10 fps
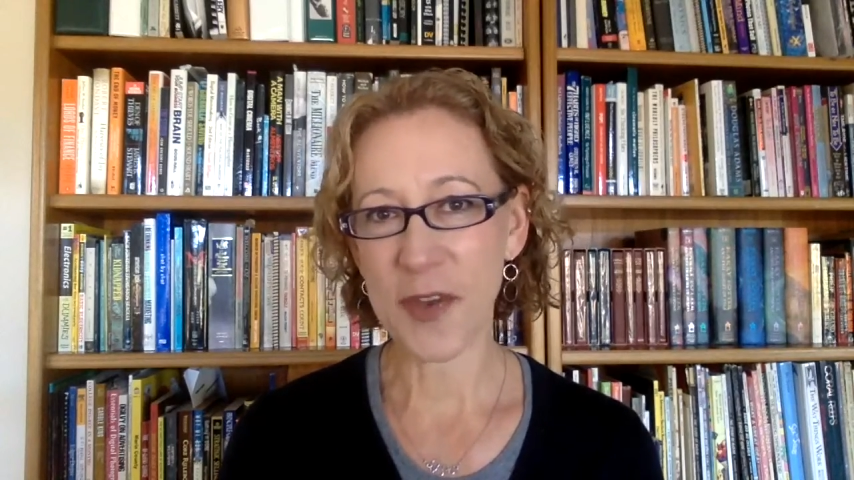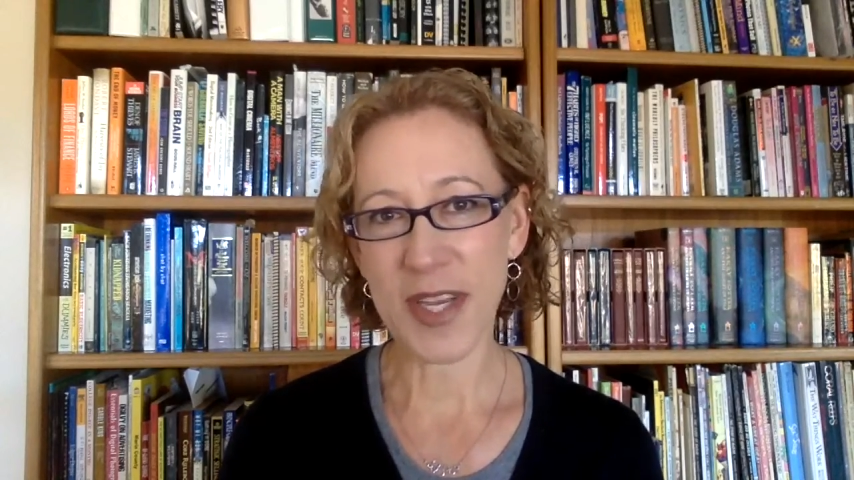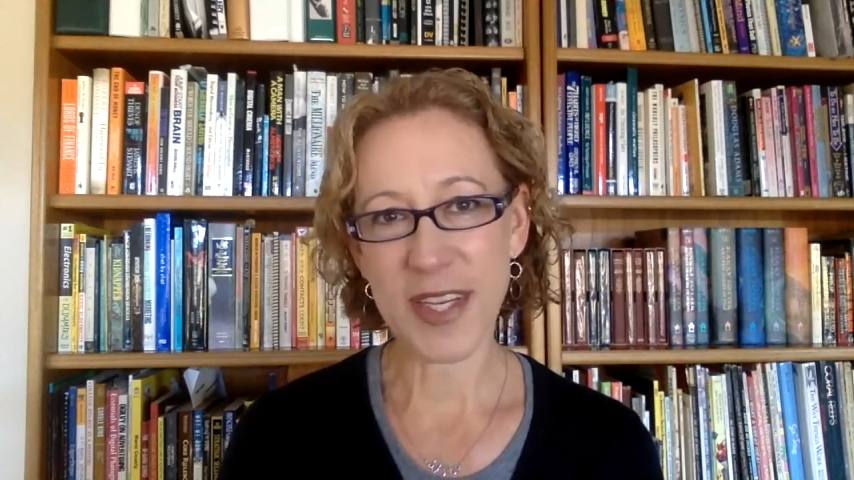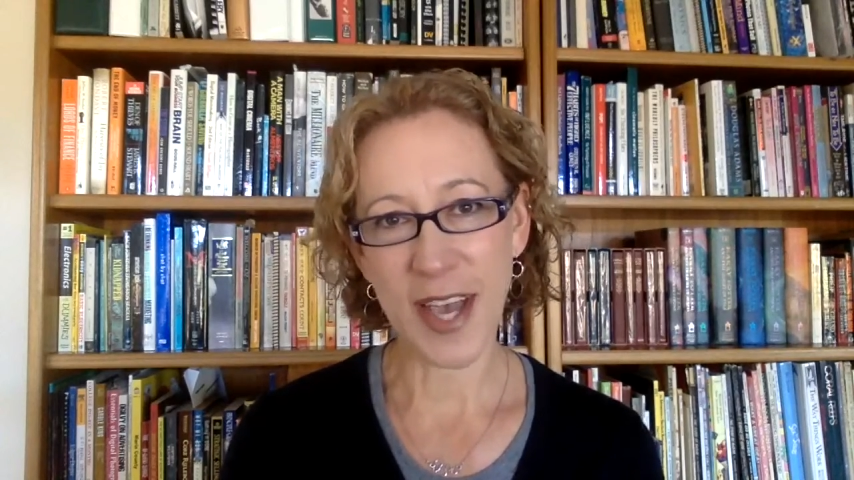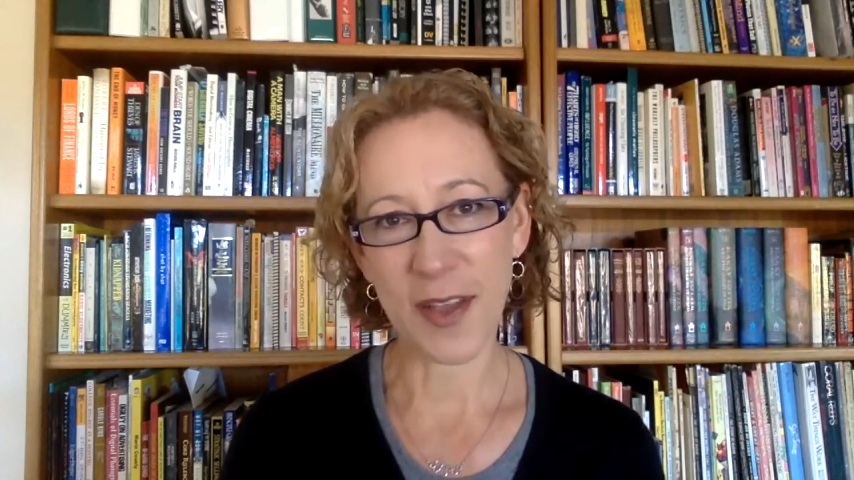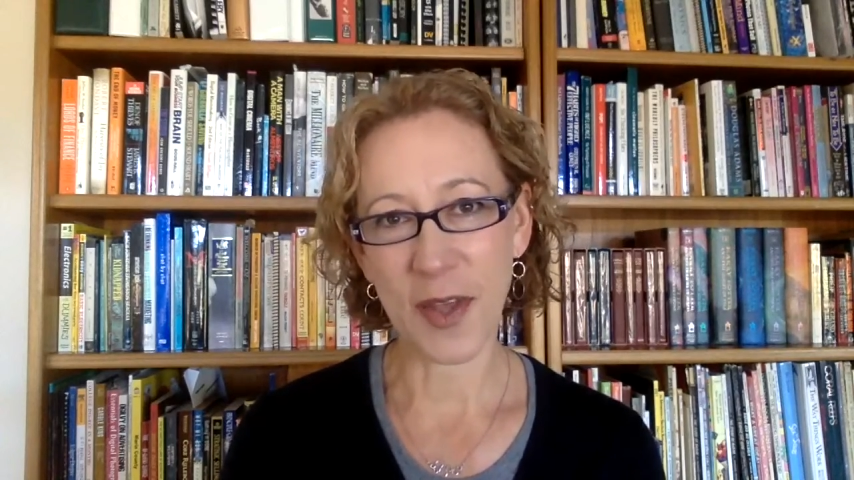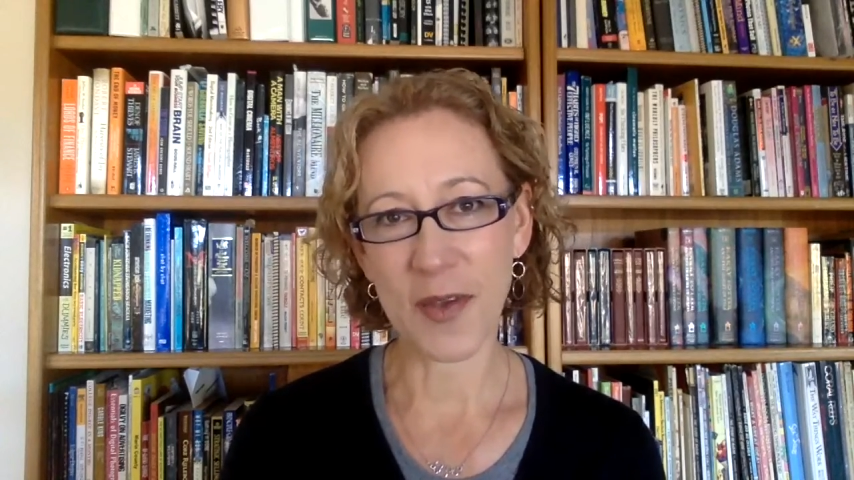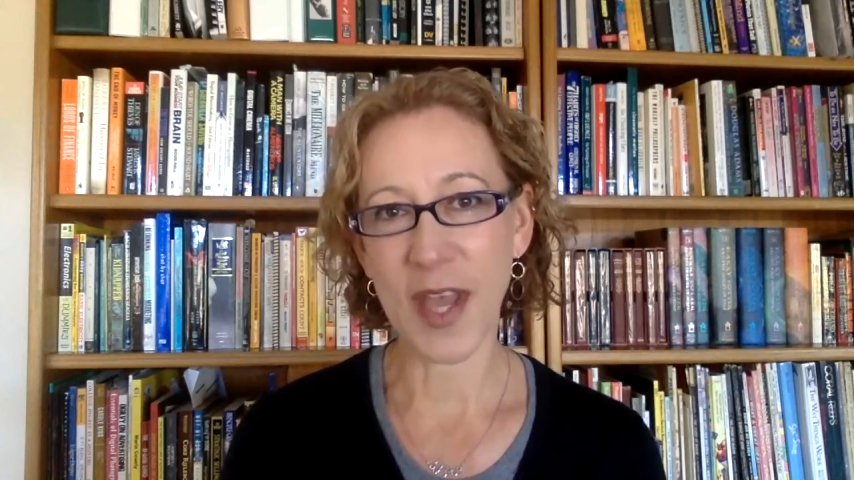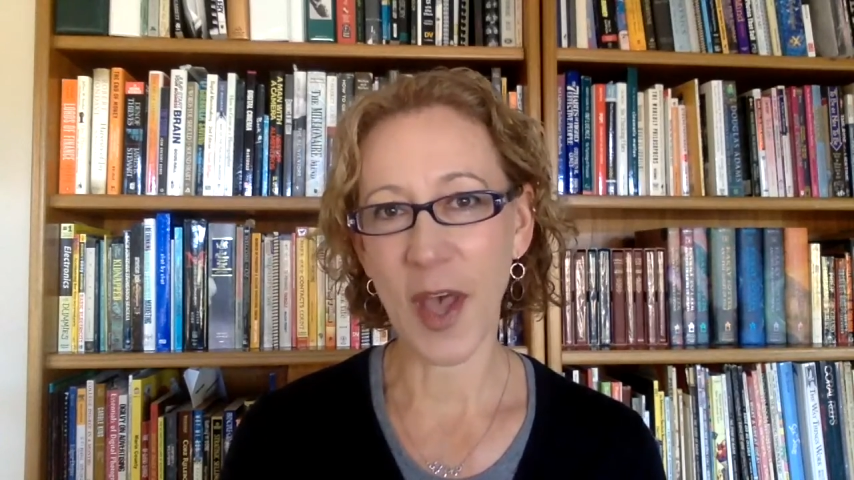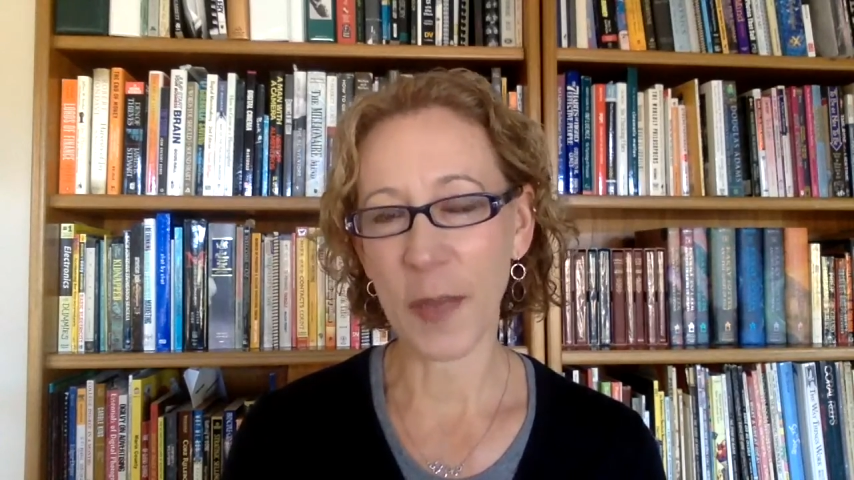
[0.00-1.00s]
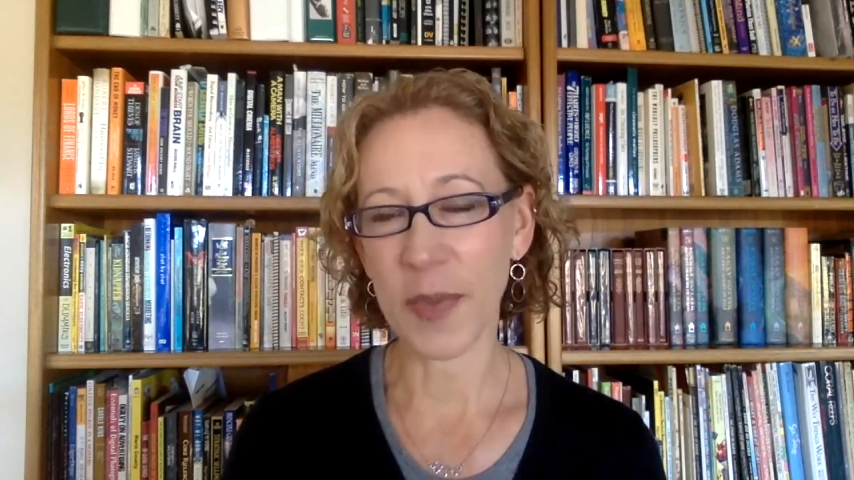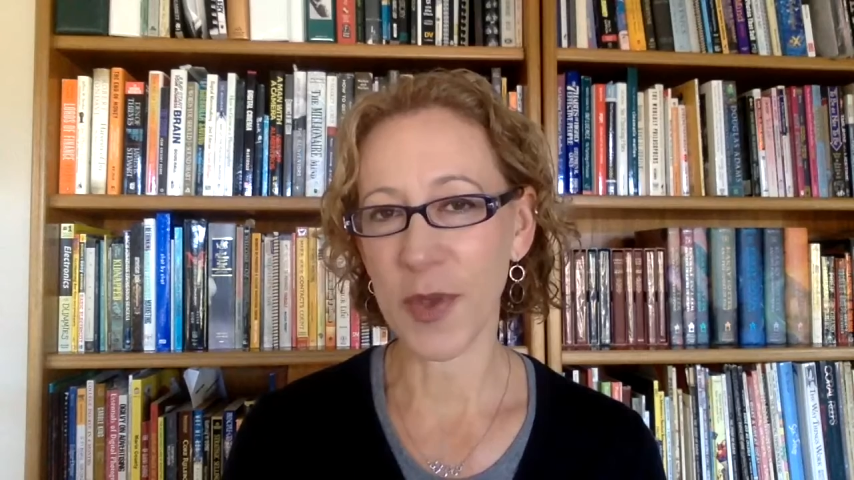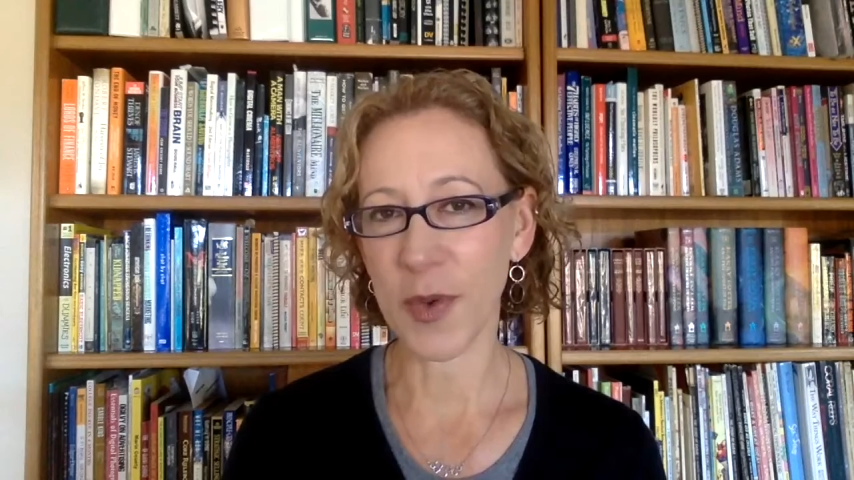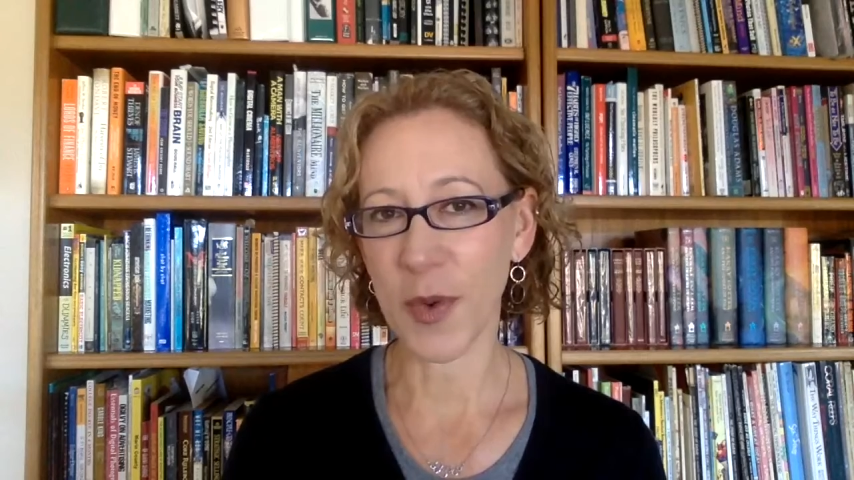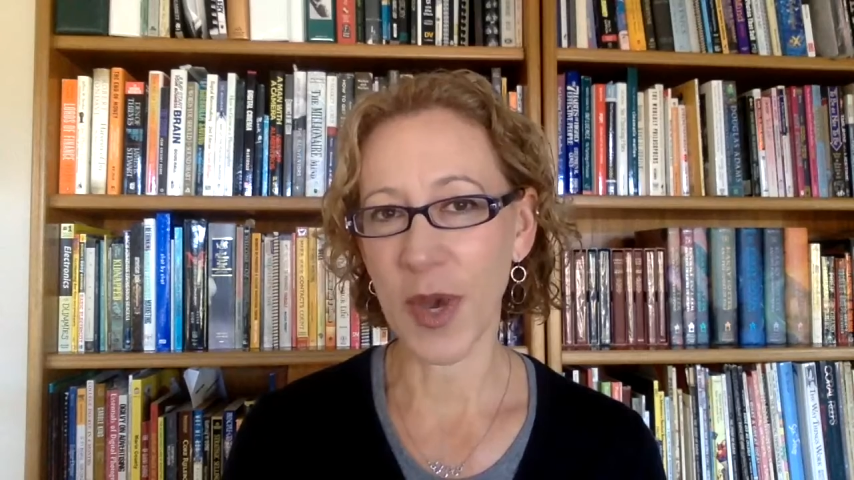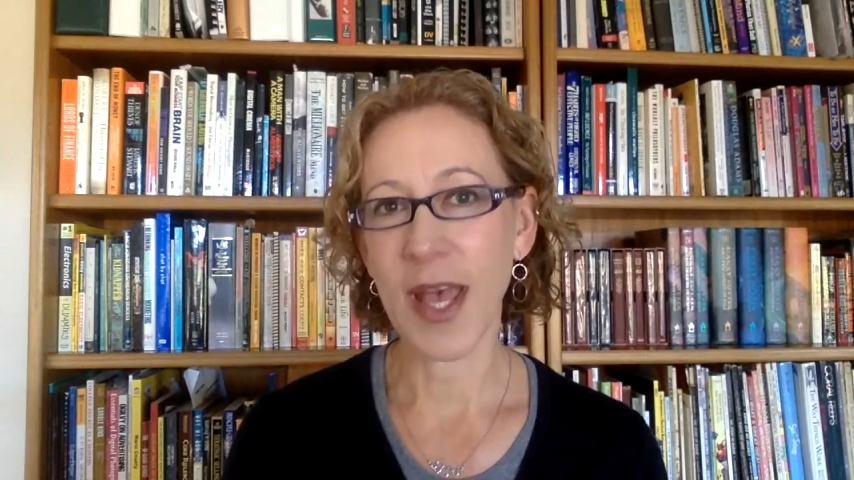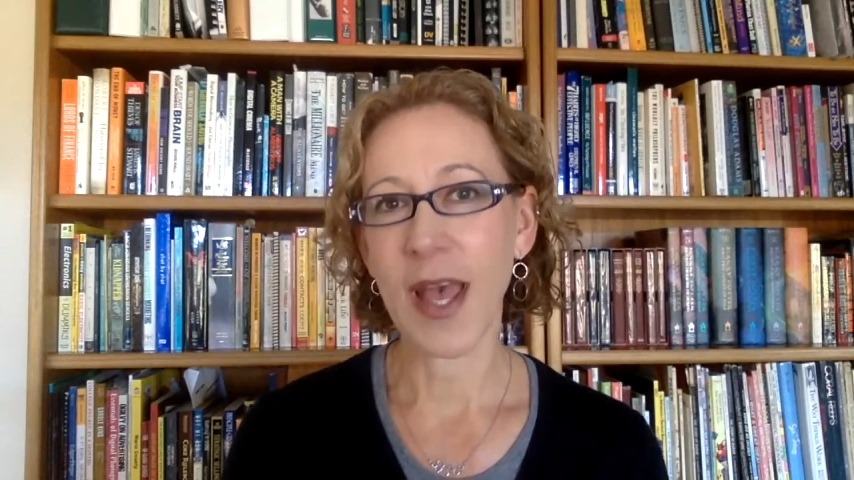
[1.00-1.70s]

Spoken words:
can download to help you